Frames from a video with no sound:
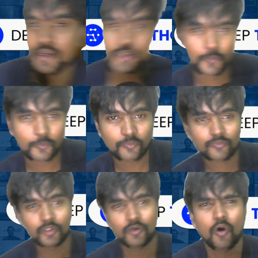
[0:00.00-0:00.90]
So,
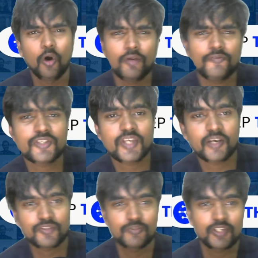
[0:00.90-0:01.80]
you know, all of us
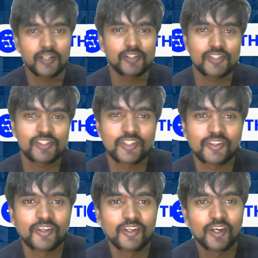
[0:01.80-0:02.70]
have some challenges
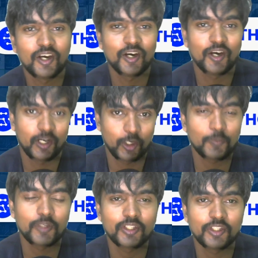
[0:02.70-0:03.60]
in uh,
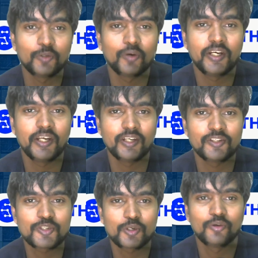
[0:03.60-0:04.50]
adopting a new idea.
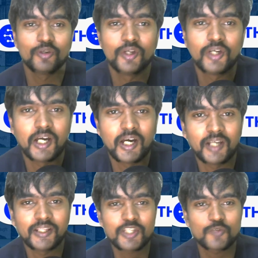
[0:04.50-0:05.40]
So
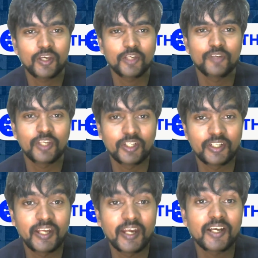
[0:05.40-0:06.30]
uh, that's where you need
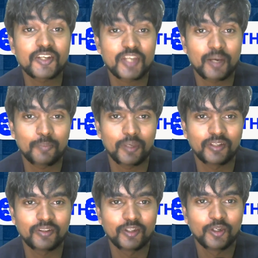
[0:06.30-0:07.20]
a data
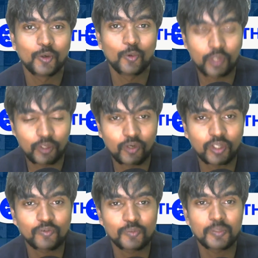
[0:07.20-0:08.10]
champion who can
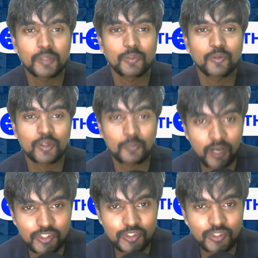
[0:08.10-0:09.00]
work with people, who can
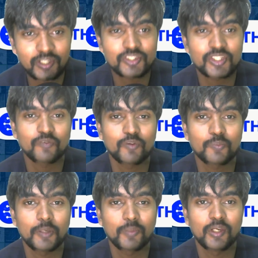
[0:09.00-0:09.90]
passionately sit with
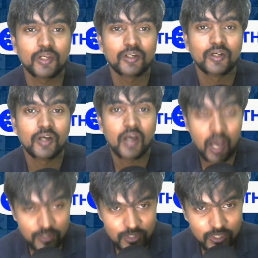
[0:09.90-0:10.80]
people,
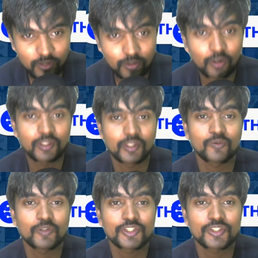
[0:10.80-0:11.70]
answer out all their
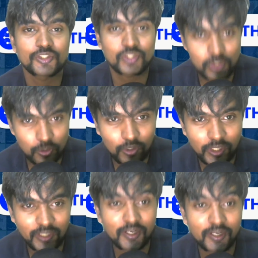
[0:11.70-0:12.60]
questions,
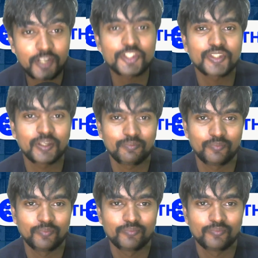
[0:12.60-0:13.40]
slowly nudge them,